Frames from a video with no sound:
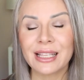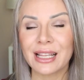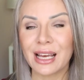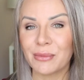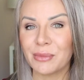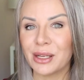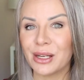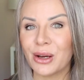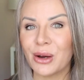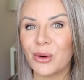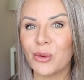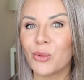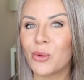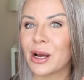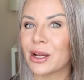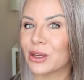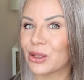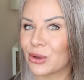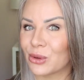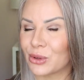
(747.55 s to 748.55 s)
Let me know
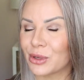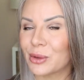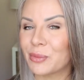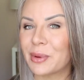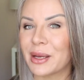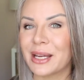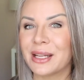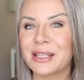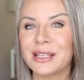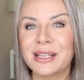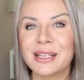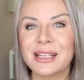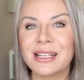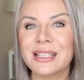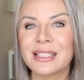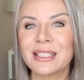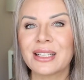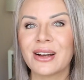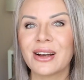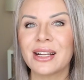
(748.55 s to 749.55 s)
what your opinion
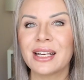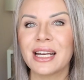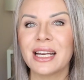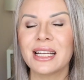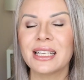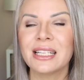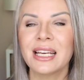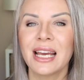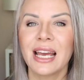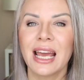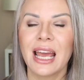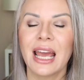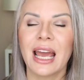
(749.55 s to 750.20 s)
is on it.